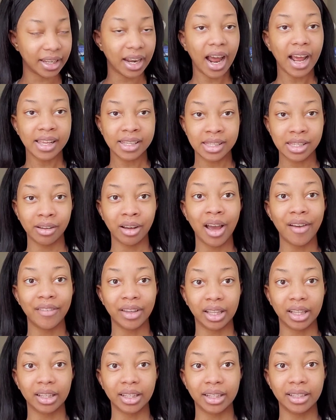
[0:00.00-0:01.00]
I still haven't
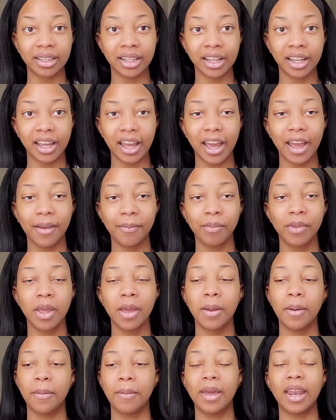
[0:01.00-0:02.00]
cleaned it yet,
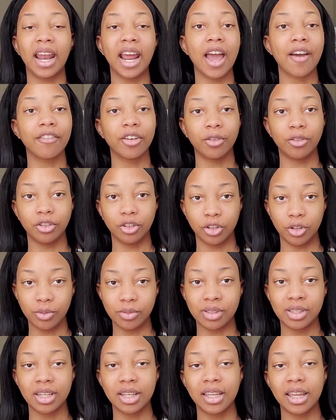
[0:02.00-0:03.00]
and I haven't
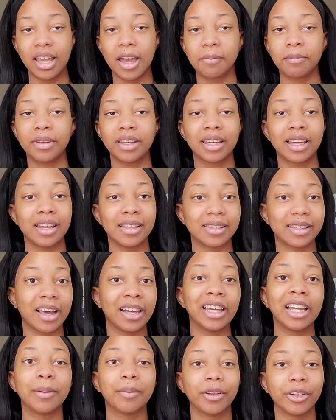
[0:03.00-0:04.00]
used it yet because I
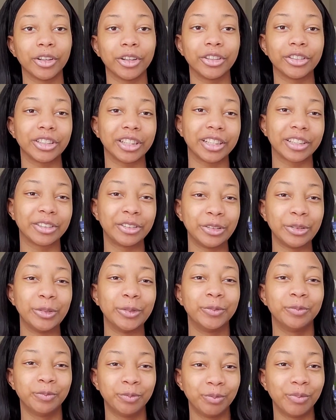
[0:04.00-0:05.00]
am allergic
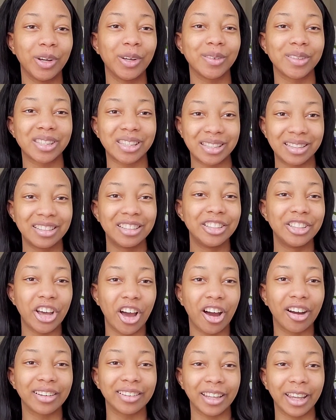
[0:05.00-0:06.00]
to most
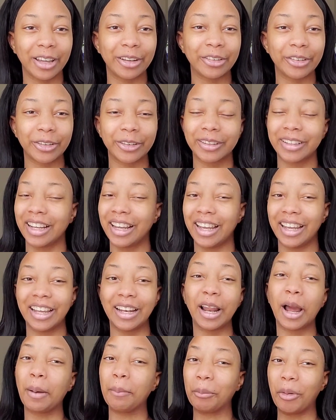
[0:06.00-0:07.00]
dog dander, and
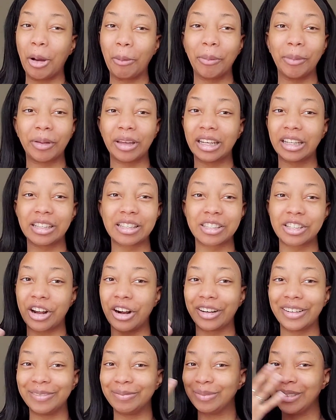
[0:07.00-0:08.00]
I'm probably gonna
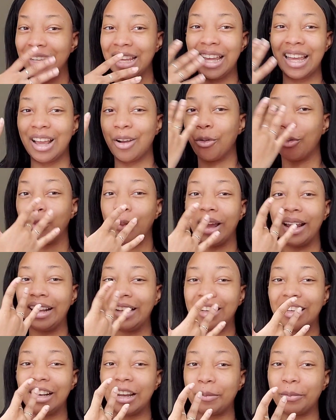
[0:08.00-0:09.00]
start
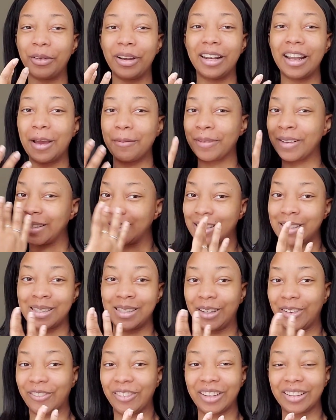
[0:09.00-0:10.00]
writing it up right now because I
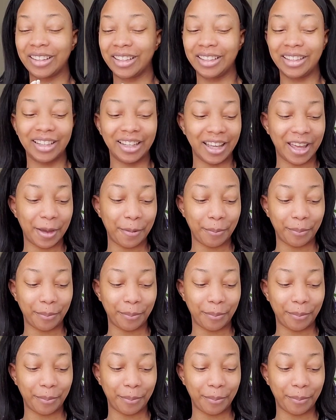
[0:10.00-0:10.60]
still haven't cleaned it yet.